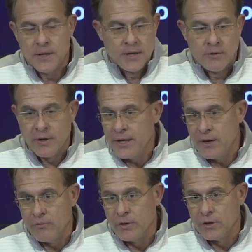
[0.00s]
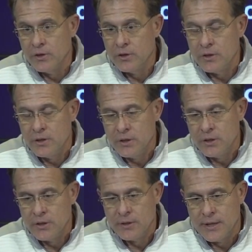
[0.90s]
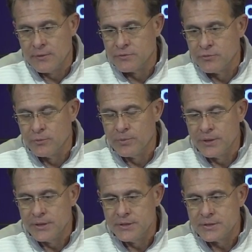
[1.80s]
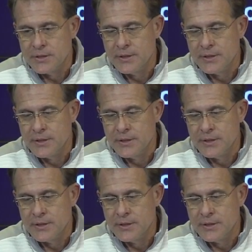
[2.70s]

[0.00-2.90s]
Yeah, he graded out really good, and I was real pleased.